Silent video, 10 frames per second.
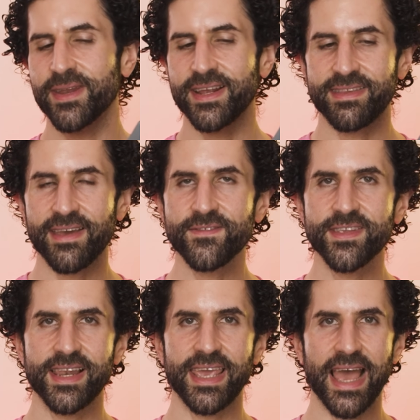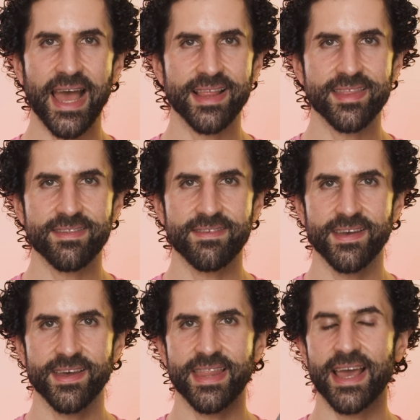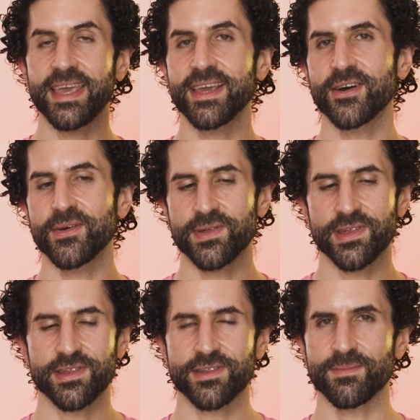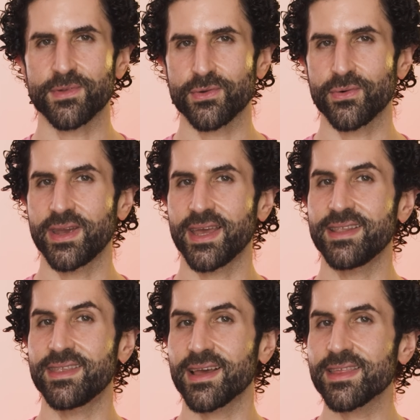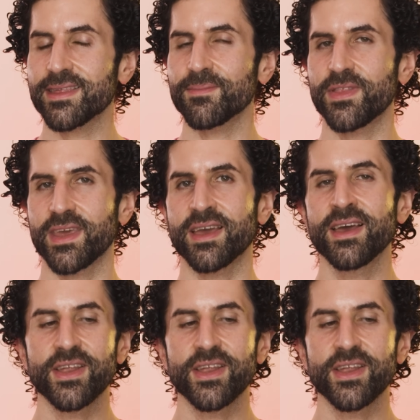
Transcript: but it definitely adds to that ecosystem story and does something